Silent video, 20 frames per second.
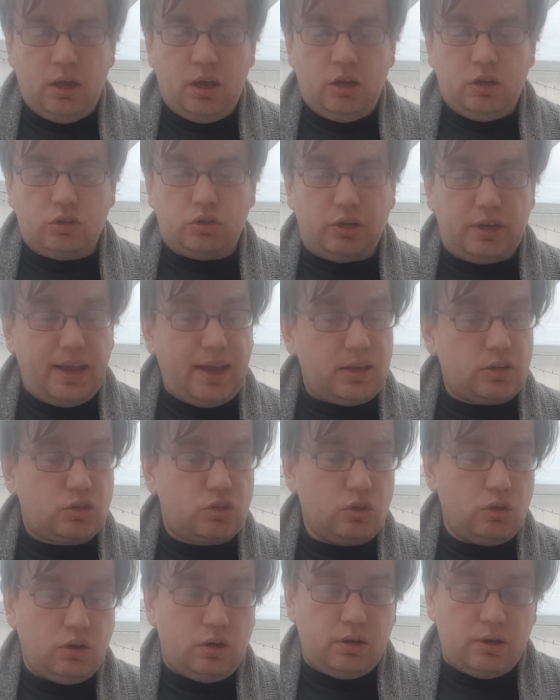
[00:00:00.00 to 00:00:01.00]
So
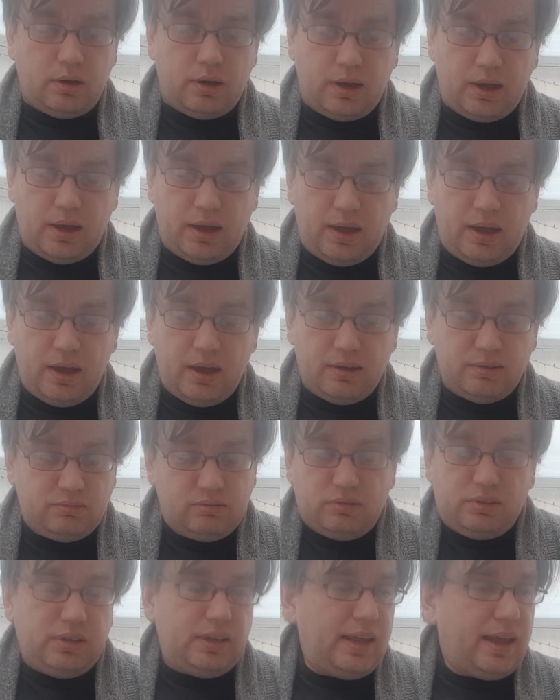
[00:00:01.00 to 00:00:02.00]

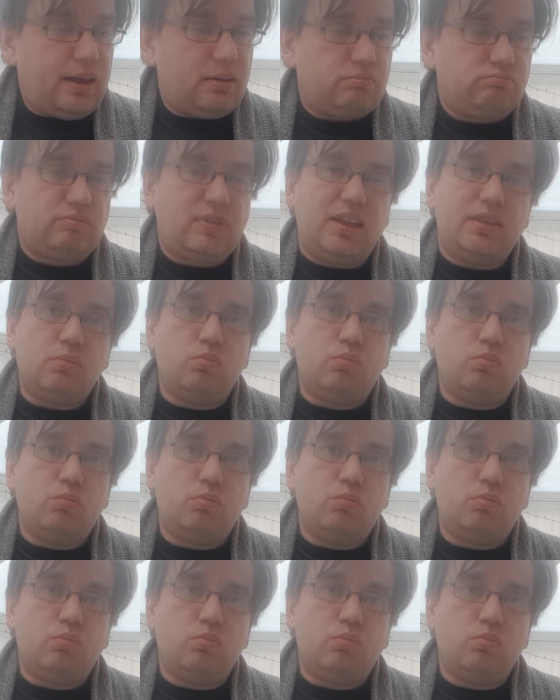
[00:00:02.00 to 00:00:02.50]
at